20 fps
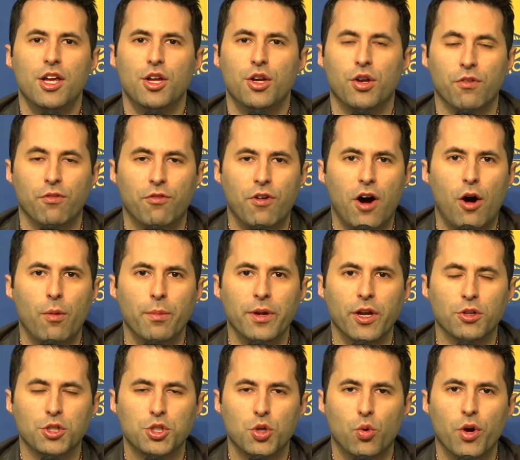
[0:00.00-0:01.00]
You can follow me
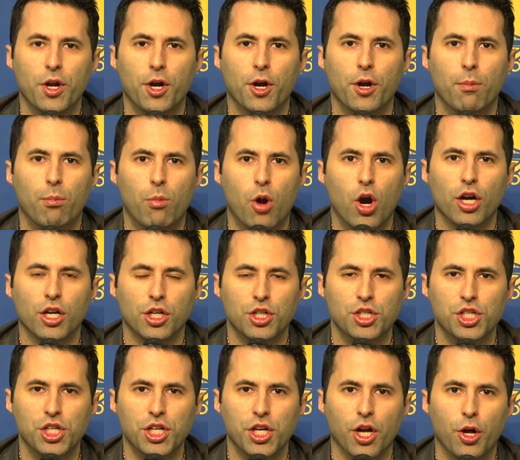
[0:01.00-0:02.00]
on Twitter,
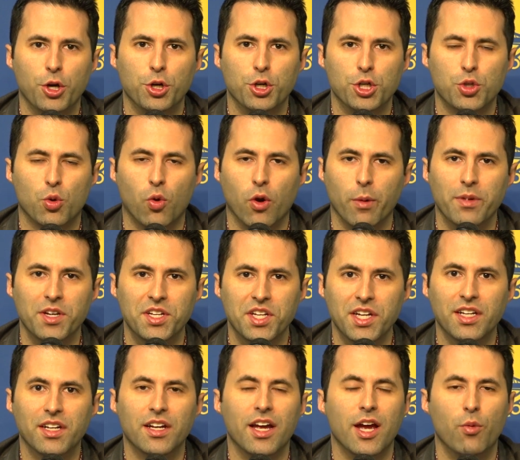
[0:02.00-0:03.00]
MarkG_Medina.